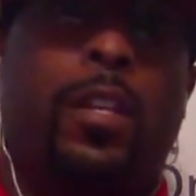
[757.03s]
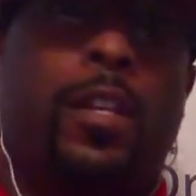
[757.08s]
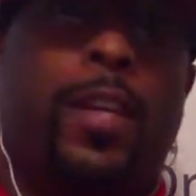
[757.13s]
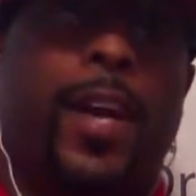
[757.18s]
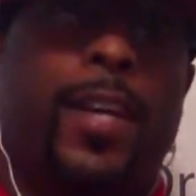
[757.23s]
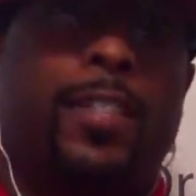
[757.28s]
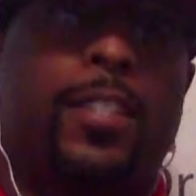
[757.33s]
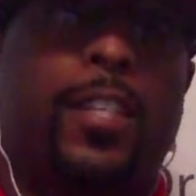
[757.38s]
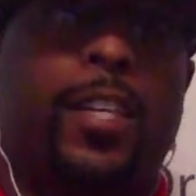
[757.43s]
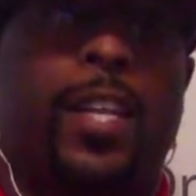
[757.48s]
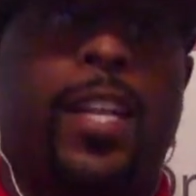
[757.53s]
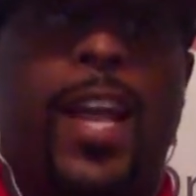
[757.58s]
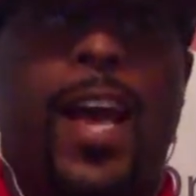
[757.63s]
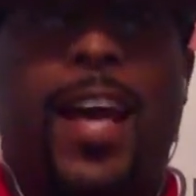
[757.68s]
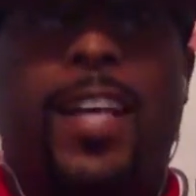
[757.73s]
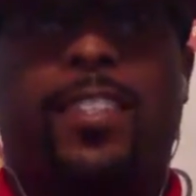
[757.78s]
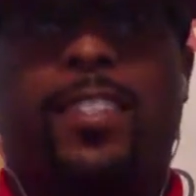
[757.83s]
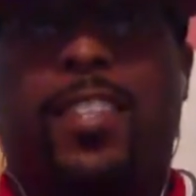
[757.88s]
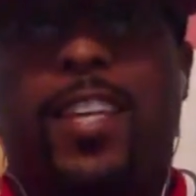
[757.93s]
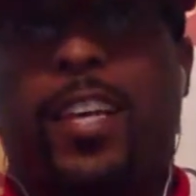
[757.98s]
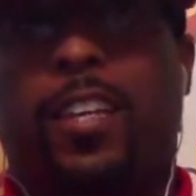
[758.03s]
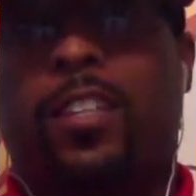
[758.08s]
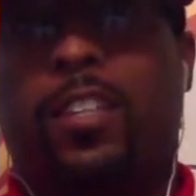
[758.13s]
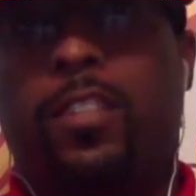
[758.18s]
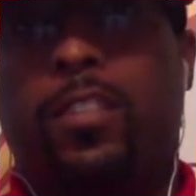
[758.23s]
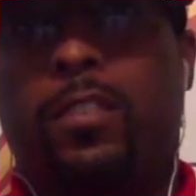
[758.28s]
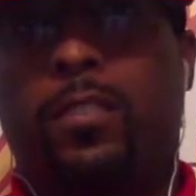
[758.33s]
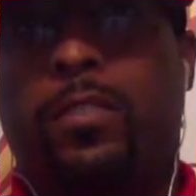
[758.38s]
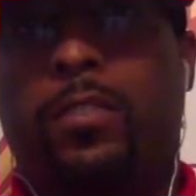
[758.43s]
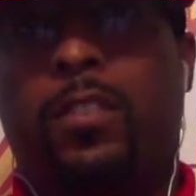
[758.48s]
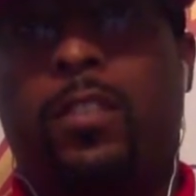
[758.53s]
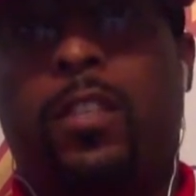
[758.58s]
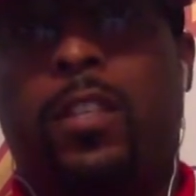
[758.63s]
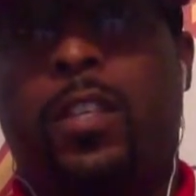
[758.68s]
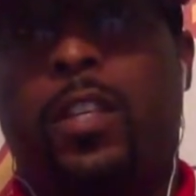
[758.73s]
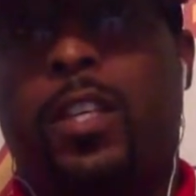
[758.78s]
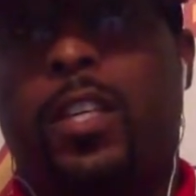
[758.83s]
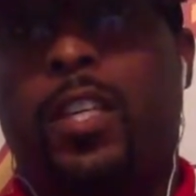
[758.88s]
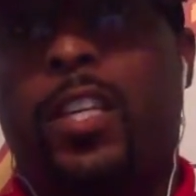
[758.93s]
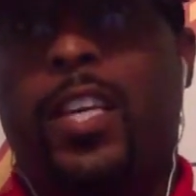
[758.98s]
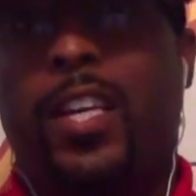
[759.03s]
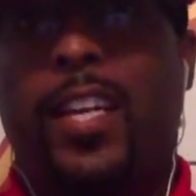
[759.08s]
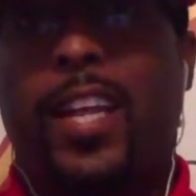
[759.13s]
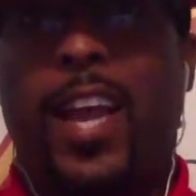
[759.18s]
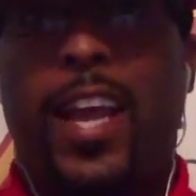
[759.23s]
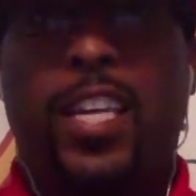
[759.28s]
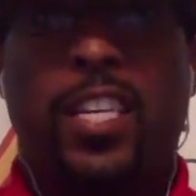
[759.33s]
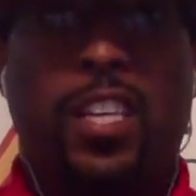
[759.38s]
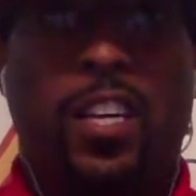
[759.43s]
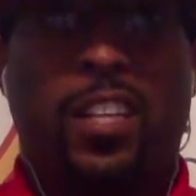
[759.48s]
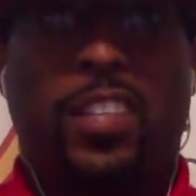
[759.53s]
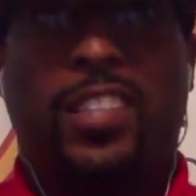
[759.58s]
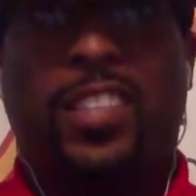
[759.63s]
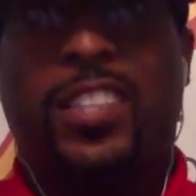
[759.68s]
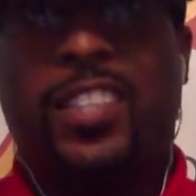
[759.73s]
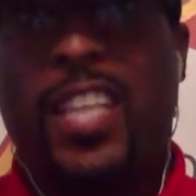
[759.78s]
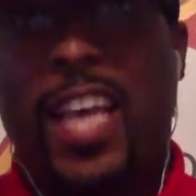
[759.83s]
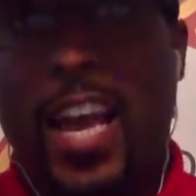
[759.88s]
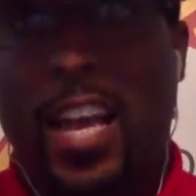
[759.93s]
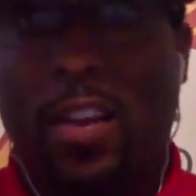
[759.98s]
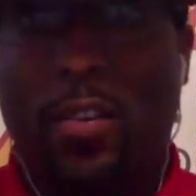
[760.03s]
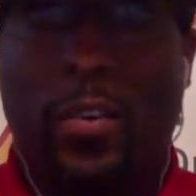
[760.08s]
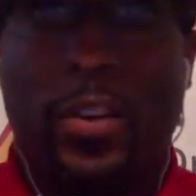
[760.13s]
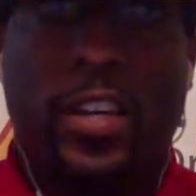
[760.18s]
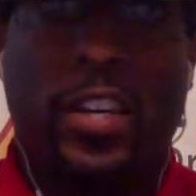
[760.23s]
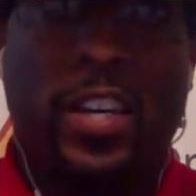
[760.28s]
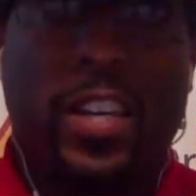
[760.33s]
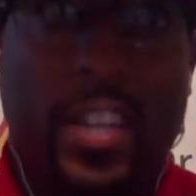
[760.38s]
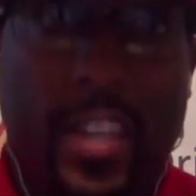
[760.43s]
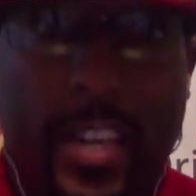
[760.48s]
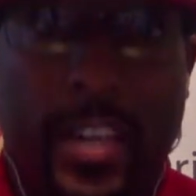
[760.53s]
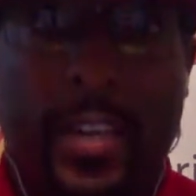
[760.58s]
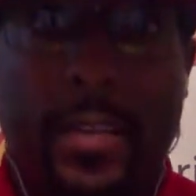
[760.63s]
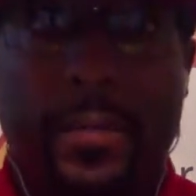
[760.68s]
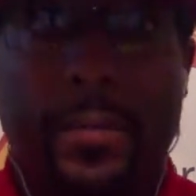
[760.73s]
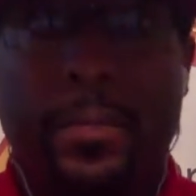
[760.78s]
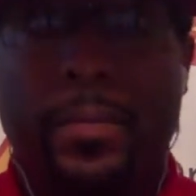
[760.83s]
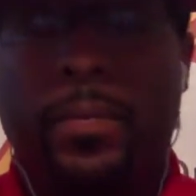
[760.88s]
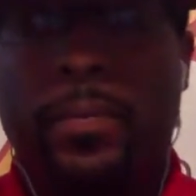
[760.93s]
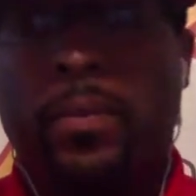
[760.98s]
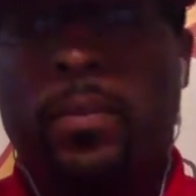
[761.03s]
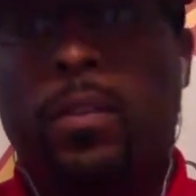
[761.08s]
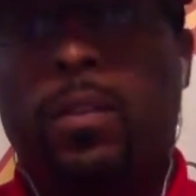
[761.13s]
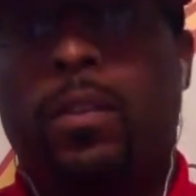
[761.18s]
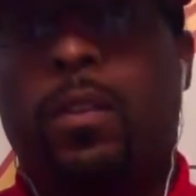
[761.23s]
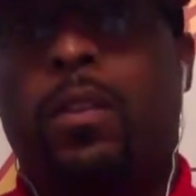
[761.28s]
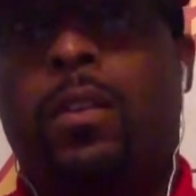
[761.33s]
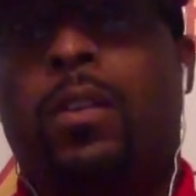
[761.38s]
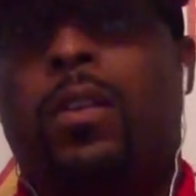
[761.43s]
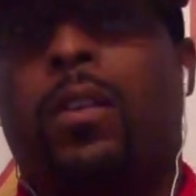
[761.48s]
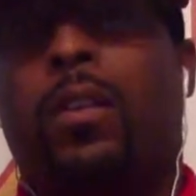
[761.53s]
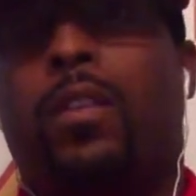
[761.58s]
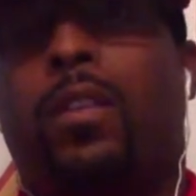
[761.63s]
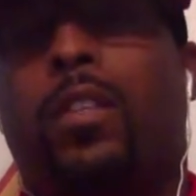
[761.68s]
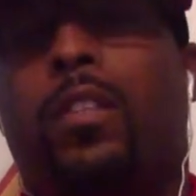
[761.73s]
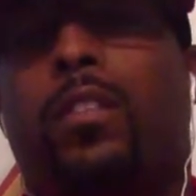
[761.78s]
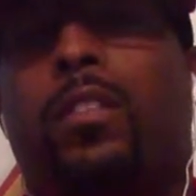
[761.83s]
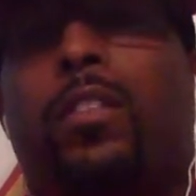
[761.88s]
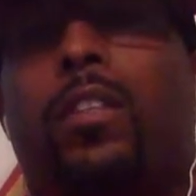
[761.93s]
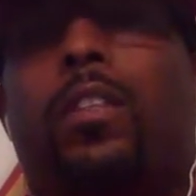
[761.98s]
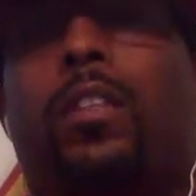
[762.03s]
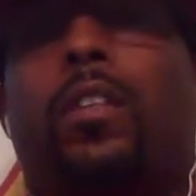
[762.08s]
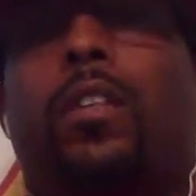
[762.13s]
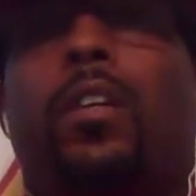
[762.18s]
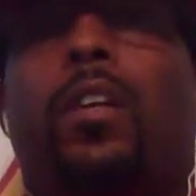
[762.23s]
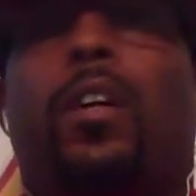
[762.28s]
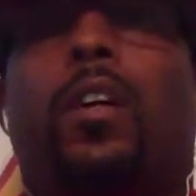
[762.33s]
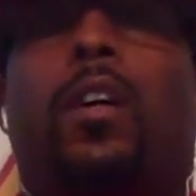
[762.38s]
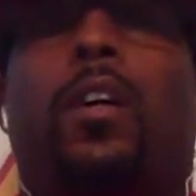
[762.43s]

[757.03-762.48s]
I see a lot of executives getting that young salary cut. Yes, sir.